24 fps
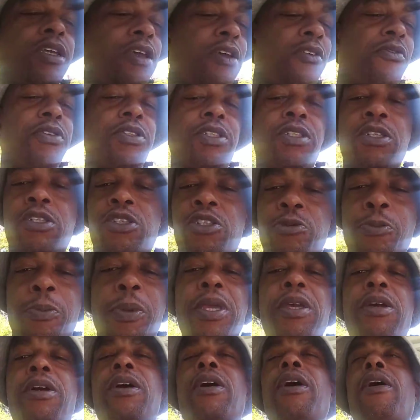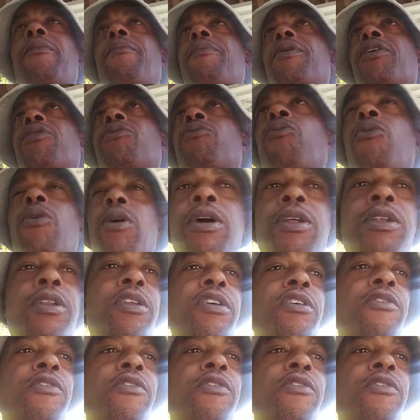If it's a speaker, I make one.